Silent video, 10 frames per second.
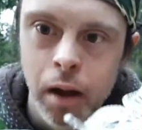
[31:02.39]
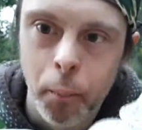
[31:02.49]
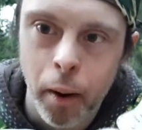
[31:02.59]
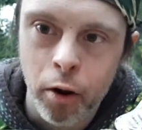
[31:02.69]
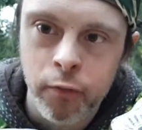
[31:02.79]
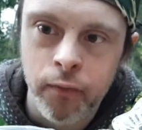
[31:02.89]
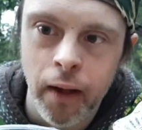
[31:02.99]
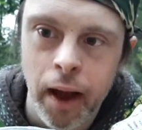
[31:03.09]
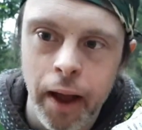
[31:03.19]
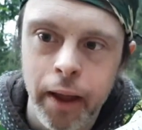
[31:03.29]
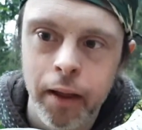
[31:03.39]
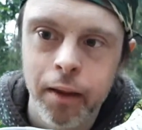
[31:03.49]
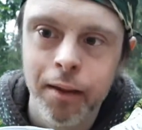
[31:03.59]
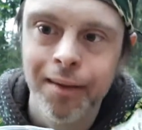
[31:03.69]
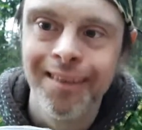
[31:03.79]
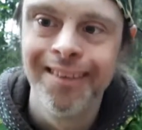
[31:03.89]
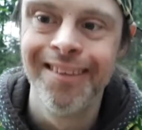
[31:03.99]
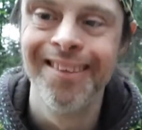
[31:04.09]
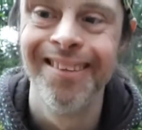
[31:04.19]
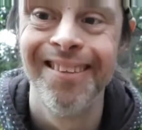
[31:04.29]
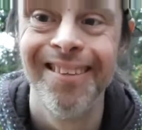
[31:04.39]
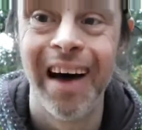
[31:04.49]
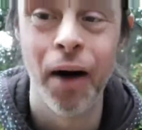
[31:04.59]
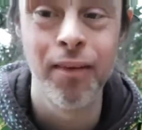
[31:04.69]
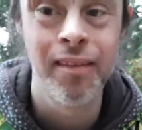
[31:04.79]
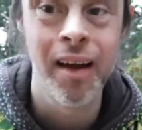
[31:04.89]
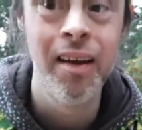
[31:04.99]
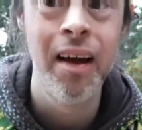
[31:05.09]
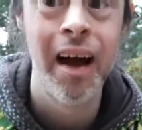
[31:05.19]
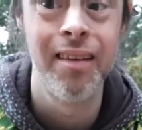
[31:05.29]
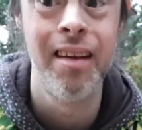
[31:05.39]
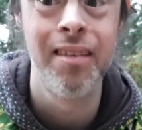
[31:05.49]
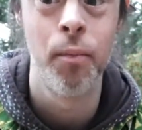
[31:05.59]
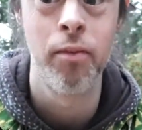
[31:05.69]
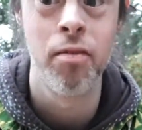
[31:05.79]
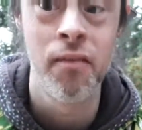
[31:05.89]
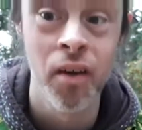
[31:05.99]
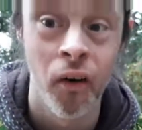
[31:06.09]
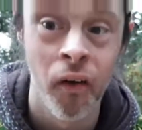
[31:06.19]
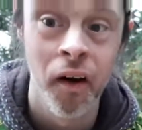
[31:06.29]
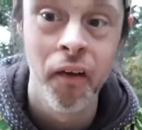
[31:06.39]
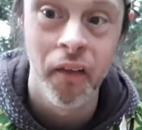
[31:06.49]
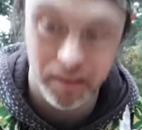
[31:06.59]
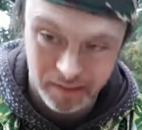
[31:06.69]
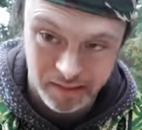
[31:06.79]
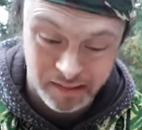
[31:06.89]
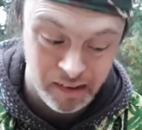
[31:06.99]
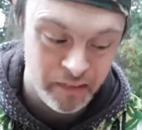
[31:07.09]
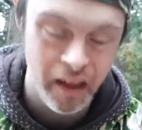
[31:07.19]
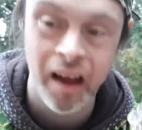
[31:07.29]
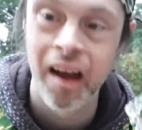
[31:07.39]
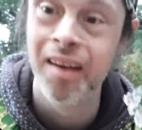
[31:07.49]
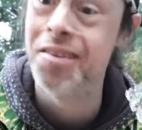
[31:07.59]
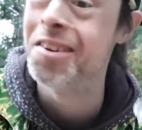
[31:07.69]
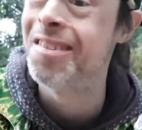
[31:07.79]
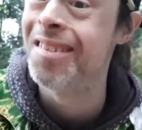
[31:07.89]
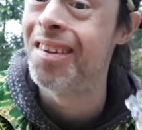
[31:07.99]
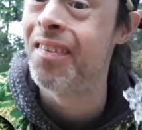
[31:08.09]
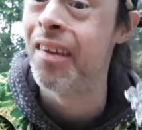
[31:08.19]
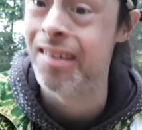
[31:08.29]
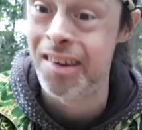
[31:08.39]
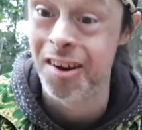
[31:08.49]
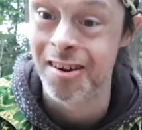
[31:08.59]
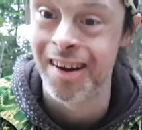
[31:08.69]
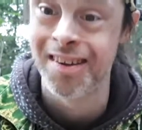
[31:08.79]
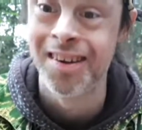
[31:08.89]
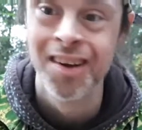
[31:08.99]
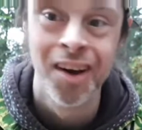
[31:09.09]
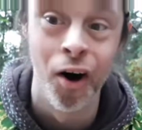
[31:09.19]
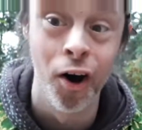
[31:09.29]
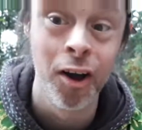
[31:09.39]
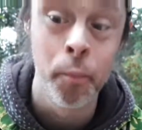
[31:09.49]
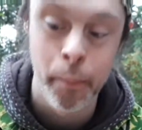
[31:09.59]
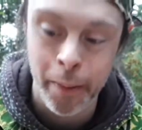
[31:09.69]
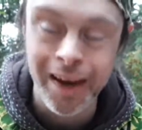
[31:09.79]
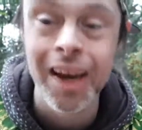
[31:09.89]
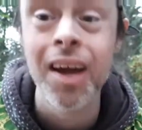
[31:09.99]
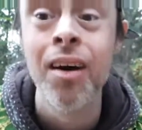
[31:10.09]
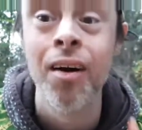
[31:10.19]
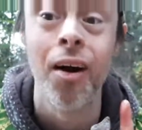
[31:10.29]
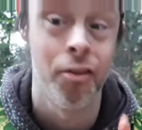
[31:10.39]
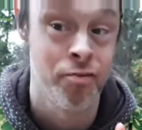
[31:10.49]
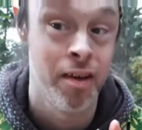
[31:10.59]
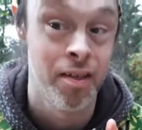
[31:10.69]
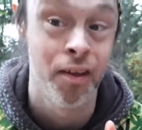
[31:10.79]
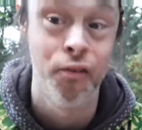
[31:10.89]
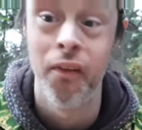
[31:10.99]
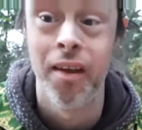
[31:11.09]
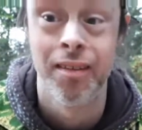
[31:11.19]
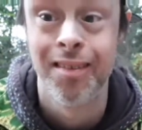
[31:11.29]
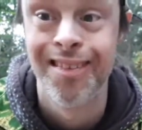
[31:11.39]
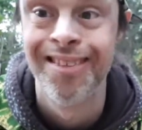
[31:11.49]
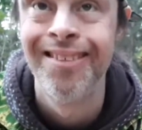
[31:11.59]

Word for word: A butterfly. How's the sun? As isn't but reveal. That's the, the secret. All you're gonna be needing are three things for this.